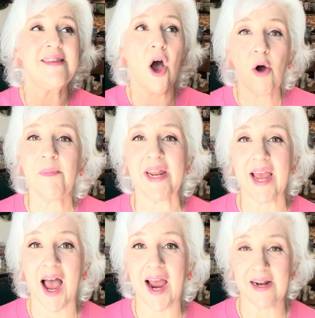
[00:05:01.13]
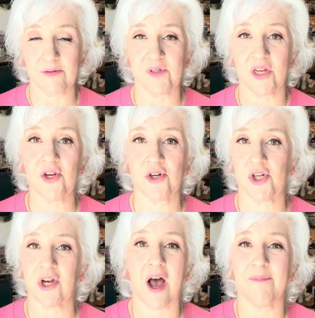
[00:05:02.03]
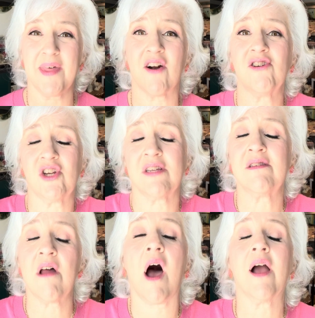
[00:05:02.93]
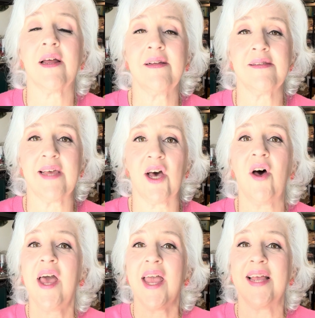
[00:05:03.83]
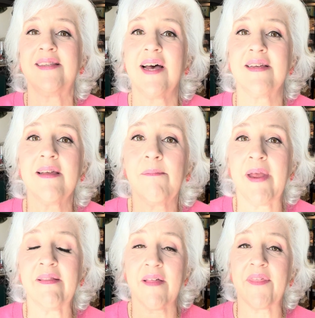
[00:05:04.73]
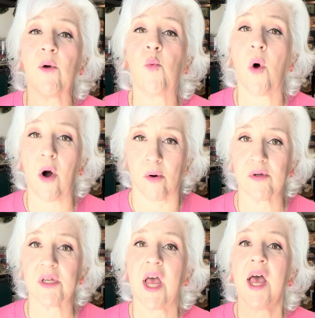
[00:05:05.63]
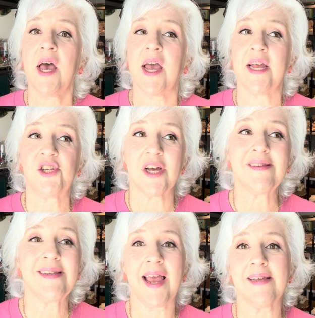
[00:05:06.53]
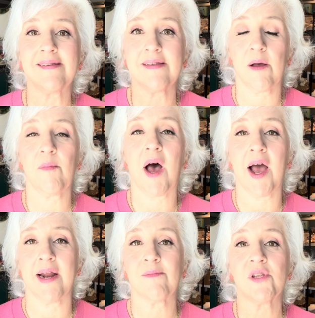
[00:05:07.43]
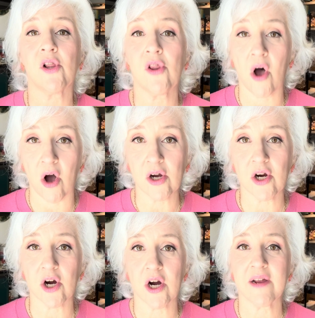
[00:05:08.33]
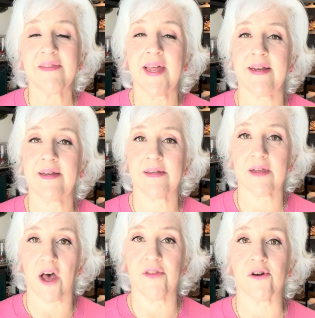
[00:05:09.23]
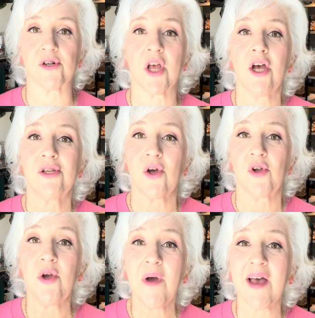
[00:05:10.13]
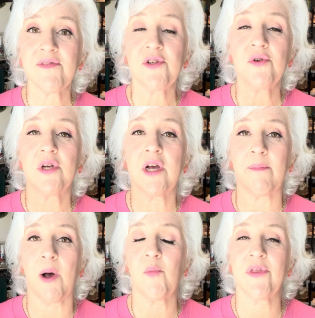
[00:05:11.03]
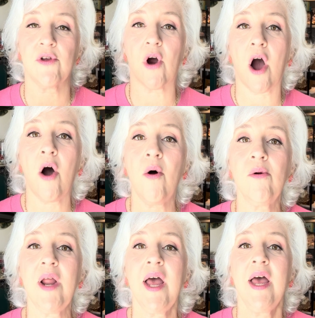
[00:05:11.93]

so many items in your shop that are just not going to sell. It doesn't mean that they won't. It just takes some items longer than it does others. So you have to come up with your own